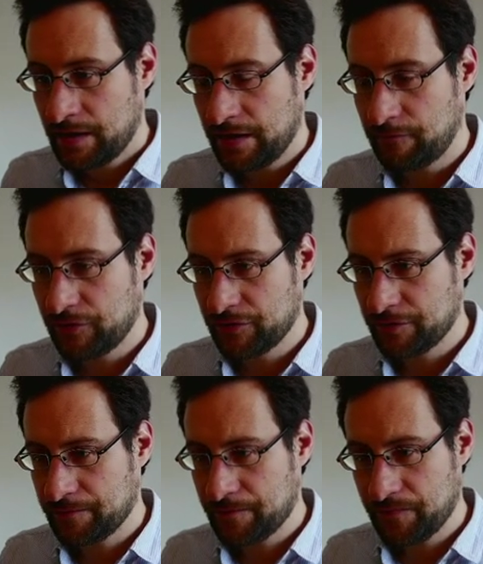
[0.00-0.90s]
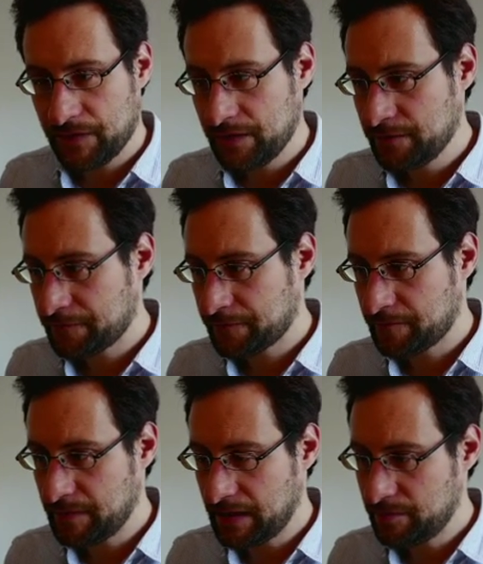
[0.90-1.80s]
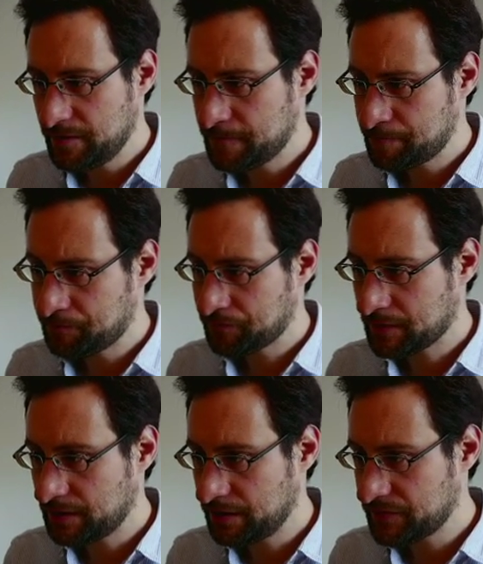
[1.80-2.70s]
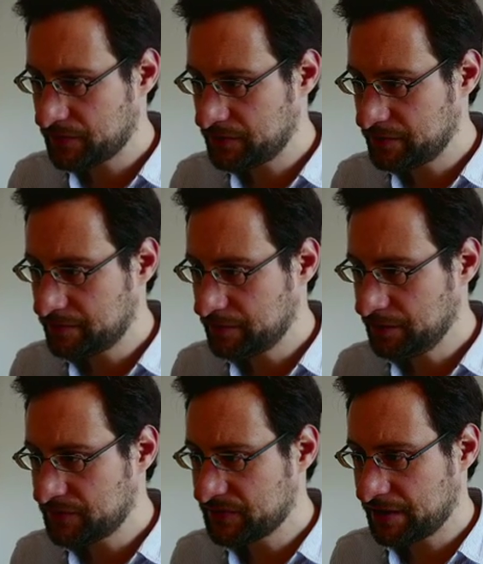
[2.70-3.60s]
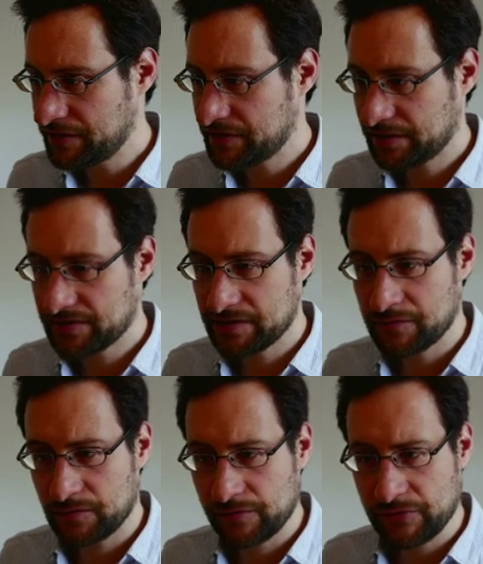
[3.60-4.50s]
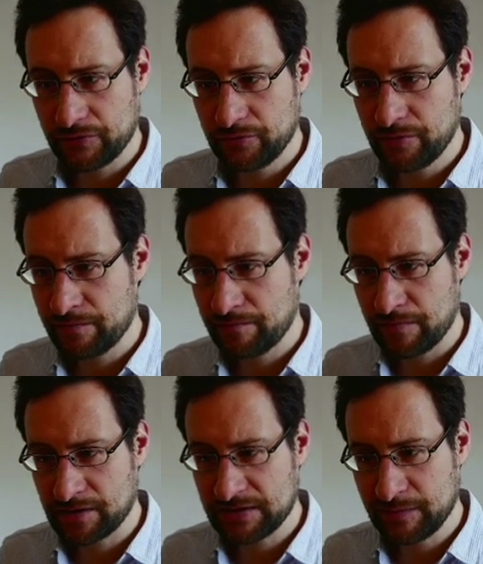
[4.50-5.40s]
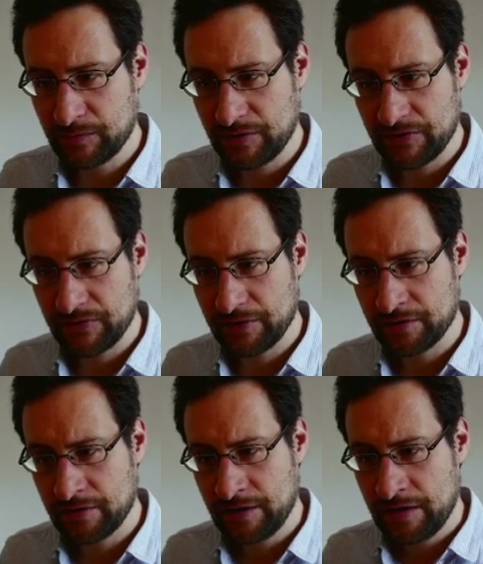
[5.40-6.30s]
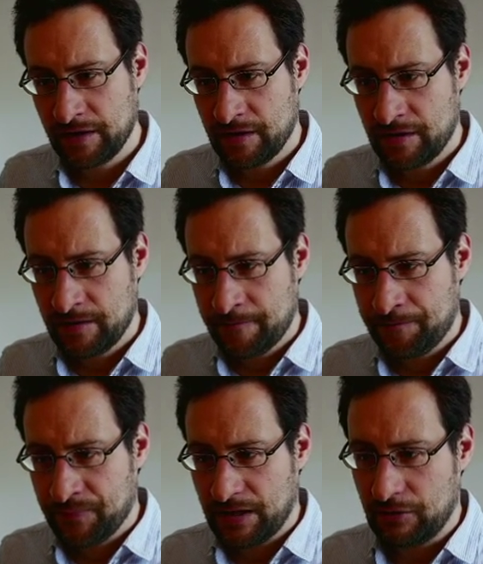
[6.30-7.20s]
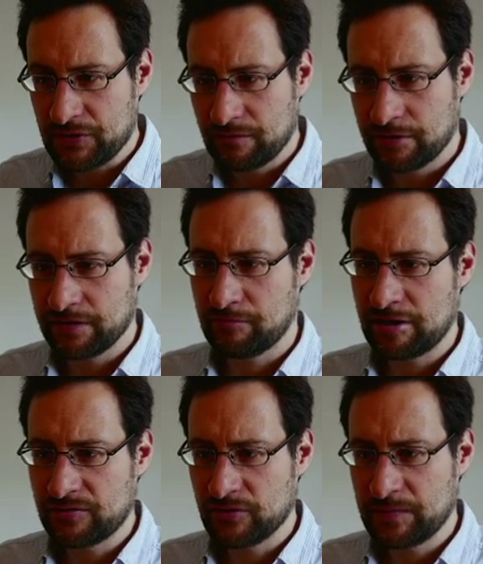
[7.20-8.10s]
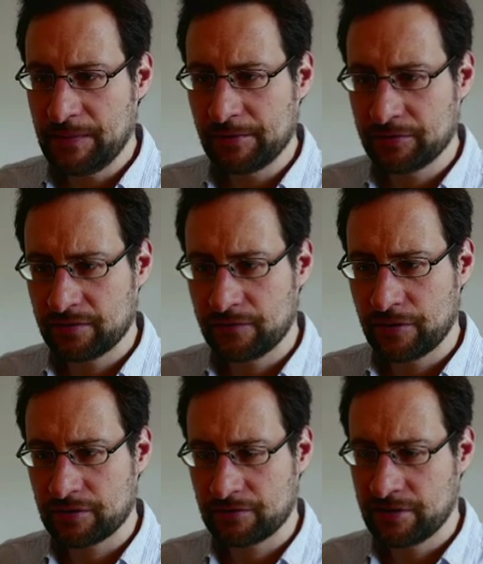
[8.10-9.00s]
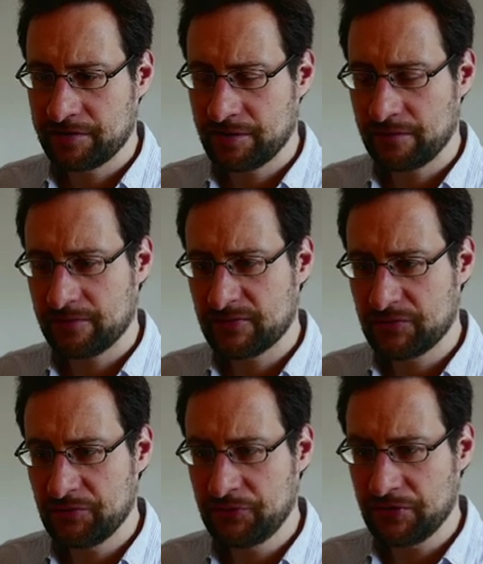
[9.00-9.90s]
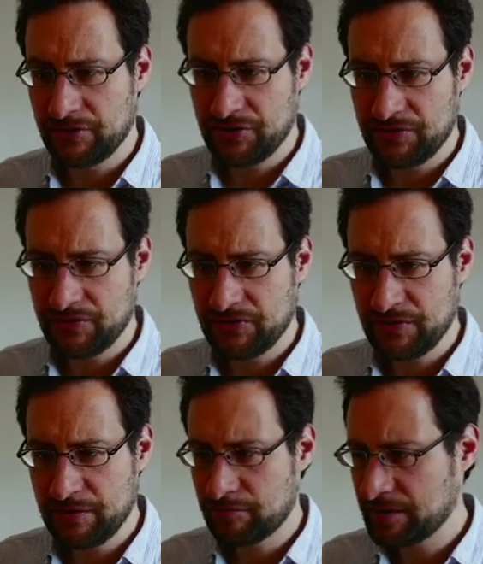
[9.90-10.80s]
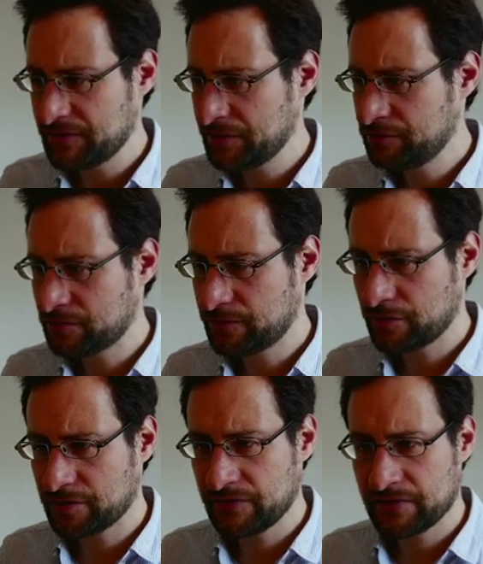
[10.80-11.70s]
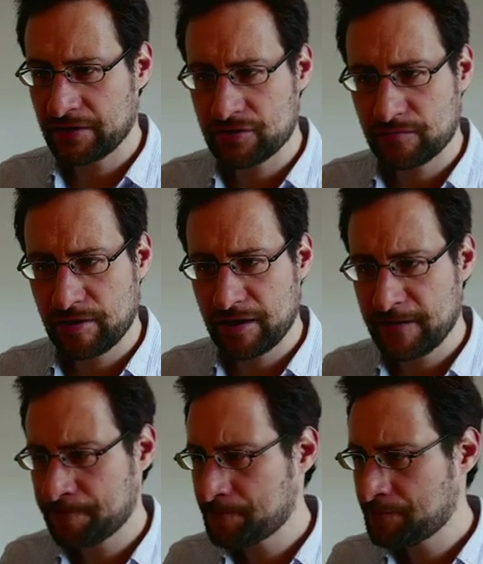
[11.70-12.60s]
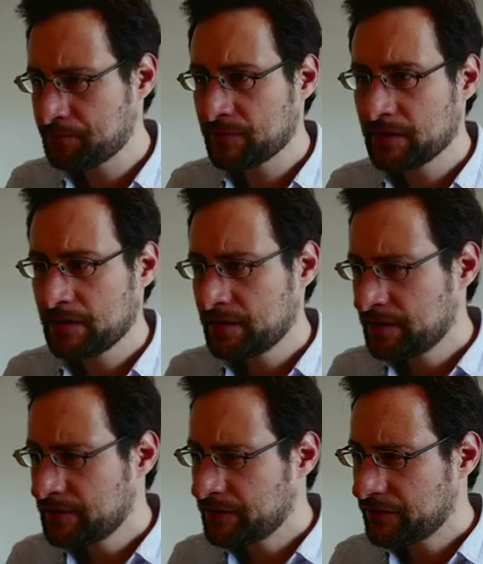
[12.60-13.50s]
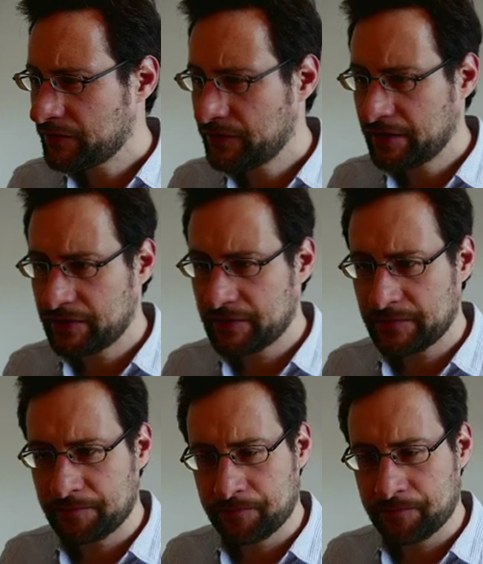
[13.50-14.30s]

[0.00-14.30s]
I wonder if maybe let's delete the ISL stuff also, do a maximum testing. I also wonder why those people not work together if it's used in GCC, why they do not work in such a way that